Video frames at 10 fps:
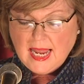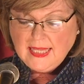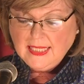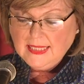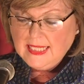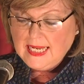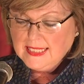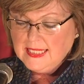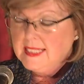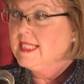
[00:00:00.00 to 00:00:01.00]
and the
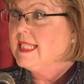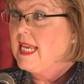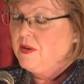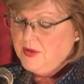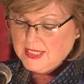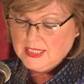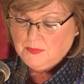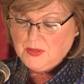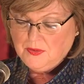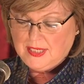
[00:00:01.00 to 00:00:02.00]
lessons their
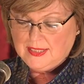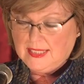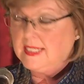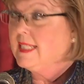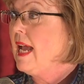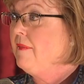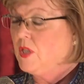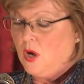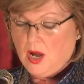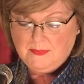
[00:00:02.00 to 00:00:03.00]
experiences have
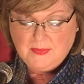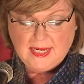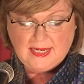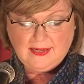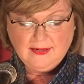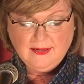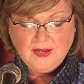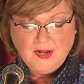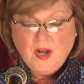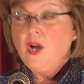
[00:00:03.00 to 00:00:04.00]
taught me.
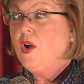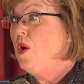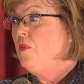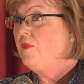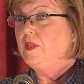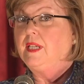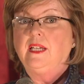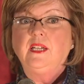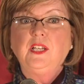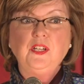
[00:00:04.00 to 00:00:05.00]

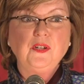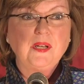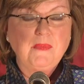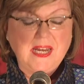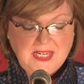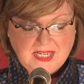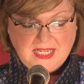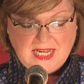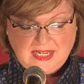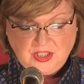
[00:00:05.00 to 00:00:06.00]
Hopefully, you can make a
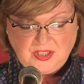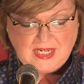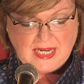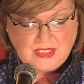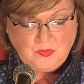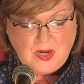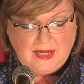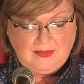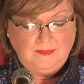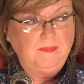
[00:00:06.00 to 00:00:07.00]
connection as
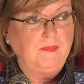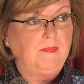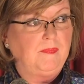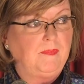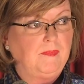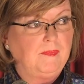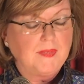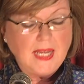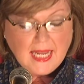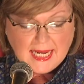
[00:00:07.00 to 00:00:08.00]
well.
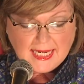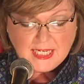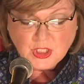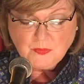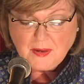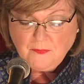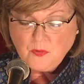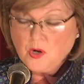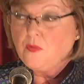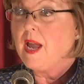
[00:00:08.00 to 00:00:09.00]
Each of my
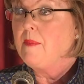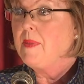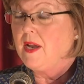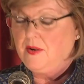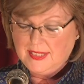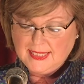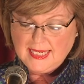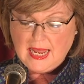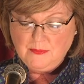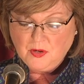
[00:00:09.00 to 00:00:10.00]
4 grandparents
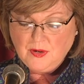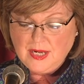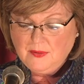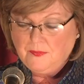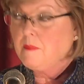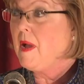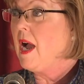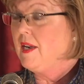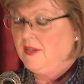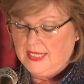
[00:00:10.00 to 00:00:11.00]
emigrated from
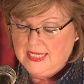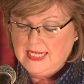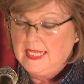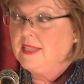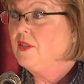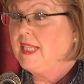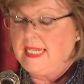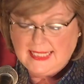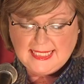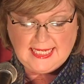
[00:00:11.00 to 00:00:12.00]
Ireland in their
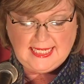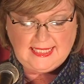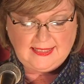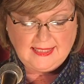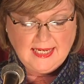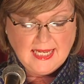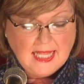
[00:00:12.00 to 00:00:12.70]
late teens,